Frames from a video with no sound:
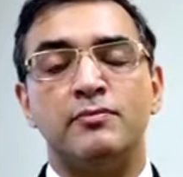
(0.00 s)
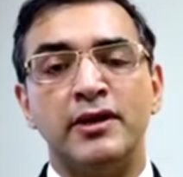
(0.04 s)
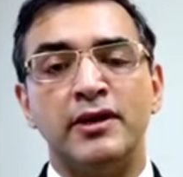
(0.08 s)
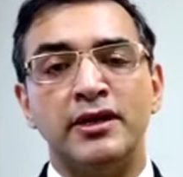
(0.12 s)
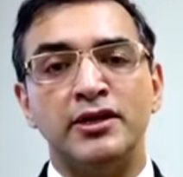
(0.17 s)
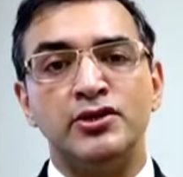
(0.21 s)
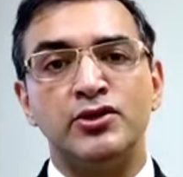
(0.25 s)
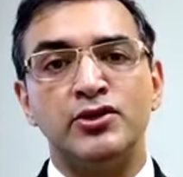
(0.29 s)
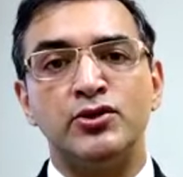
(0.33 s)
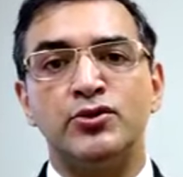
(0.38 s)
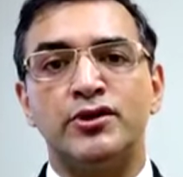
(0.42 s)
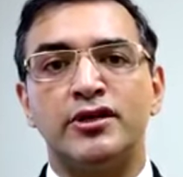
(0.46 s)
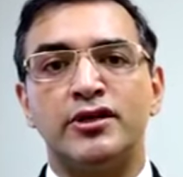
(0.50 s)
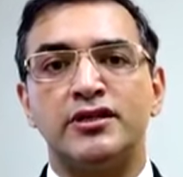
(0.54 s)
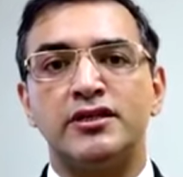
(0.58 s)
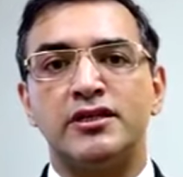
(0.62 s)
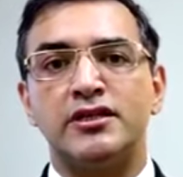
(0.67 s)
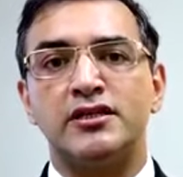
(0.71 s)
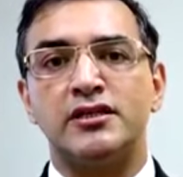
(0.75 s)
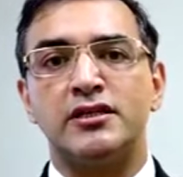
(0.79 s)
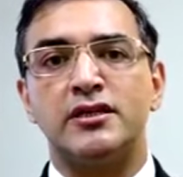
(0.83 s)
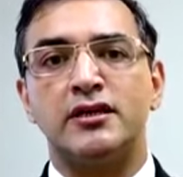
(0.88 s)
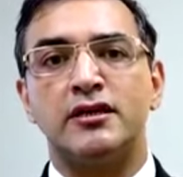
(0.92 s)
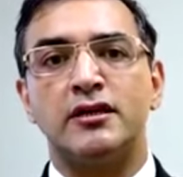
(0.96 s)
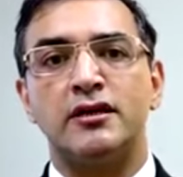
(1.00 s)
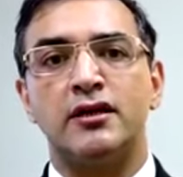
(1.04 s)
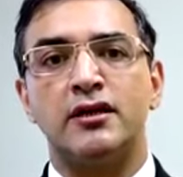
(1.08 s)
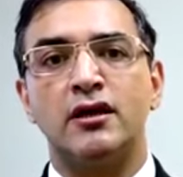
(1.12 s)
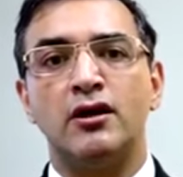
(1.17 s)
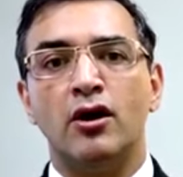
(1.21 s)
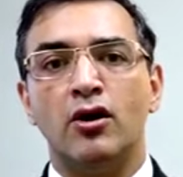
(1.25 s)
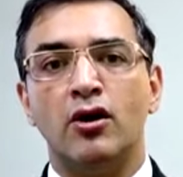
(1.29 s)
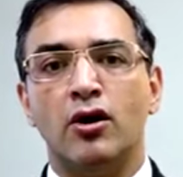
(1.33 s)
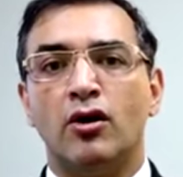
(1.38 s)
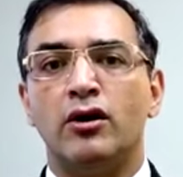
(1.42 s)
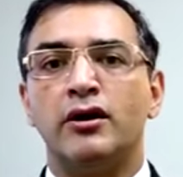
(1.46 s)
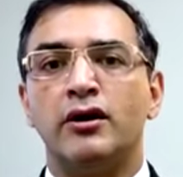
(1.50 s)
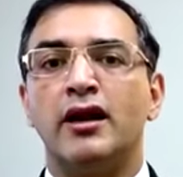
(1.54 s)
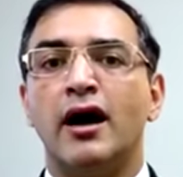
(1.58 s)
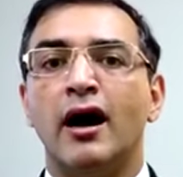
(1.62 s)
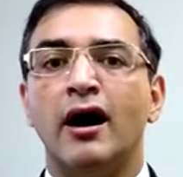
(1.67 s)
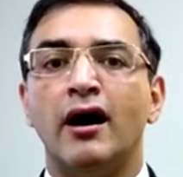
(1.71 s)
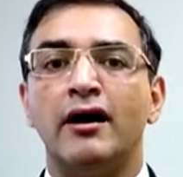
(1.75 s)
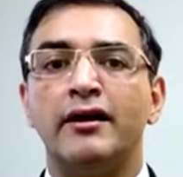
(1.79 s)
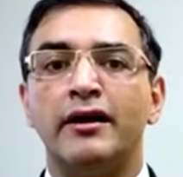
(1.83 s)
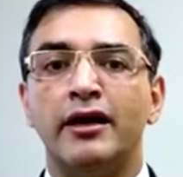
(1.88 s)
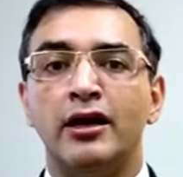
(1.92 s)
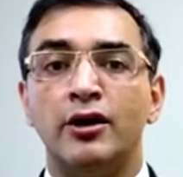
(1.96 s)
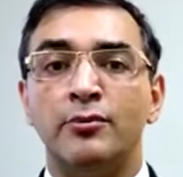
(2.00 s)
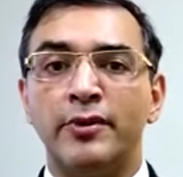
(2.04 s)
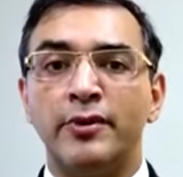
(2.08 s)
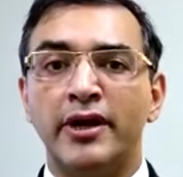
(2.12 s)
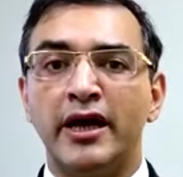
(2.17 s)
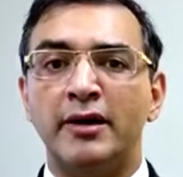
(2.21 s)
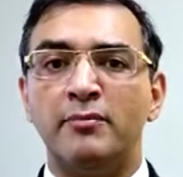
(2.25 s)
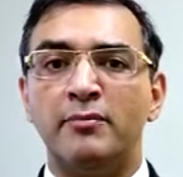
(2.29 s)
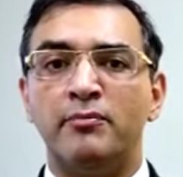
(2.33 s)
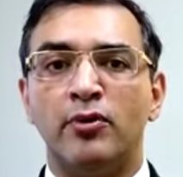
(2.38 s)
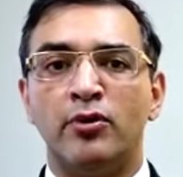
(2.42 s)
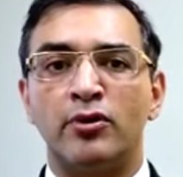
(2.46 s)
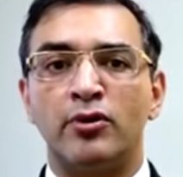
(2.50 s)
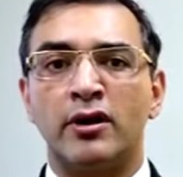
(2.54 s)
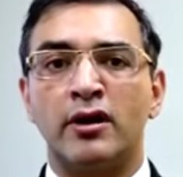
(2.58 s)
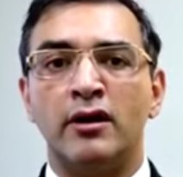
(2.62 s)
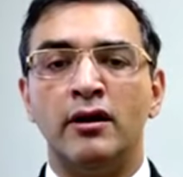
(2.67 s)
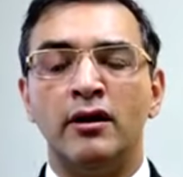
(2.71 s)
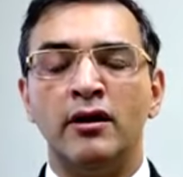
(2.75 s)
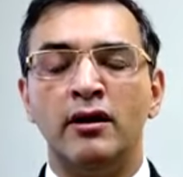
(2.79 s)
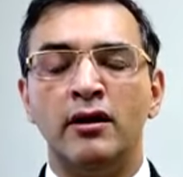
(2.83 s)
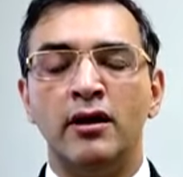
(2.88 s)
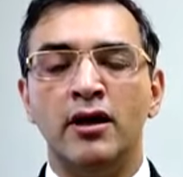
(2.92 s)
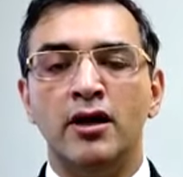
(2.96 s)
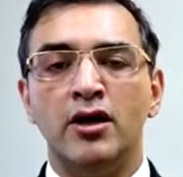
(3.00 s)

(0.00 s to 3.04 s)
please do register on our alumni portal,